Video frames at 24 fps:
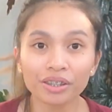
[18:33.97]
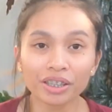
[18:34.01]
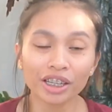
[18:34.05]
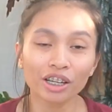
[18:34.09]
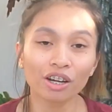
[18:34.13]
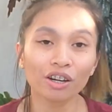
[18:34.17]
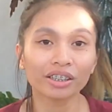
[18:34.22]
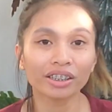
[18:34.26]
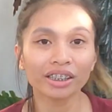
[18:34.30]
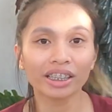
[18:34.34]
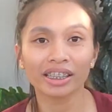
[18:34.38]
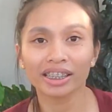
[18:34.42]

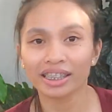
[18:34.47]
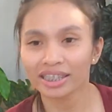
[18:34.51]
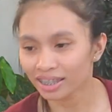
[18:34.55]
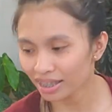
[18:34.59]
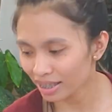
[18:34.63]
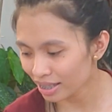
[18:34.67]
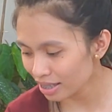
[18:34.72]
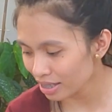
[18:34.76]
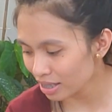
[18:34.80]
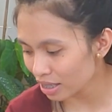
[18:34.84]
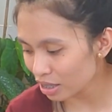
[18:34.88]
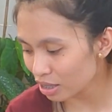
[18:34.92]
on the list
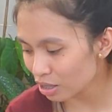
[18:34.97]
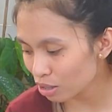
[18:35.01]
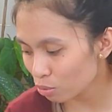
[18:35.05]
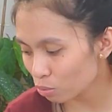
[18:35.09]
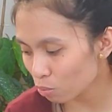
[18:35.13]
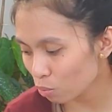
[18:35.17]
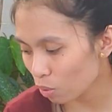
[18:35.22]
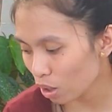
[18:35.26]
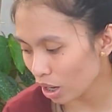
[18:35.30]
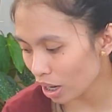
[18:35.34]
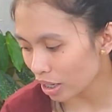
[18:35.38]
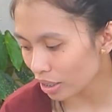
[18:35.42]
is this
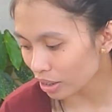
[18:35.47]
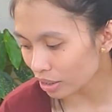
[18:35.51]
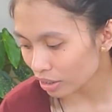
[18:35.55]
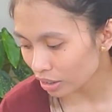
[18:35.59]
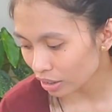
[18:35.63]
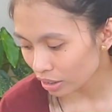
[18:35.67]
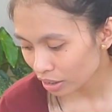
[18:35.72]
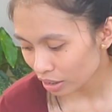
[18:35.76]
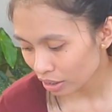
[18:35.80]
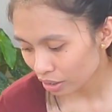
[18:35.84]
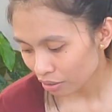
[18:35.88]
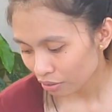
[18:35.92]
one,
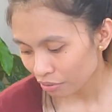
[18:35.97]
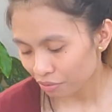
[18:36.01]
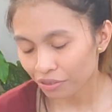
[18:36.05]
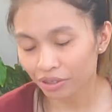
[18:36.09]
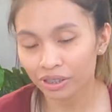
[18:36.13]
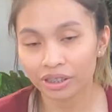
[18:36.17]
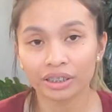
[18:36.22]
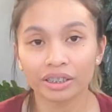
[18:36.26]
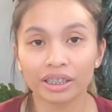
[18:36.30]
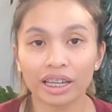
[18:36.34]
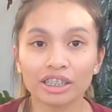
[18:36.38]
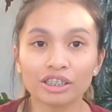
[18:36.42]

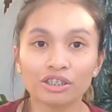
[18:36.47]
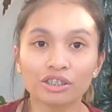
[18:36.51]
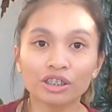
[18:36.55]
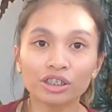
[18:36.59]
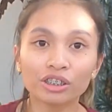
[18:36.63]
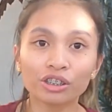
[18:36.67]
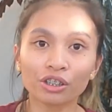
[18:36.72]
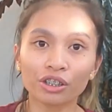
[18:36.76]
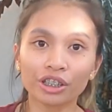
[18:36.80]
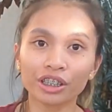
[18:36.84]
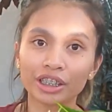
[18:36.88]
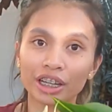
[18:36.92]

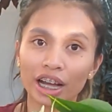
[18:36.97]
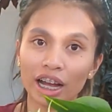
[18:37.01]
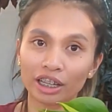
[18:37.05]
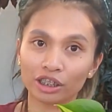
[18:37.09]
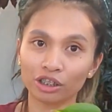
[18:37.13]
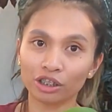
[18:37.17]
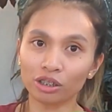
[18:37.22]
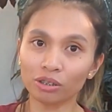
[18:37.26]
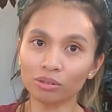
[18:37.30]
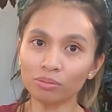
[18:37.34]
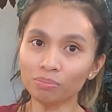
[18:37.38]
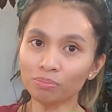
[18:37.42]
Philodendron
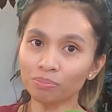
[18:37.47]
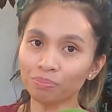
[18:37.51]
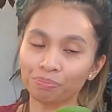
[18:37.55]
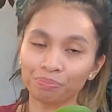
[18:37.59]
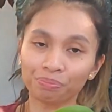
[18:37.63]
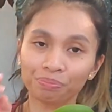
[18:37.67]
cordato.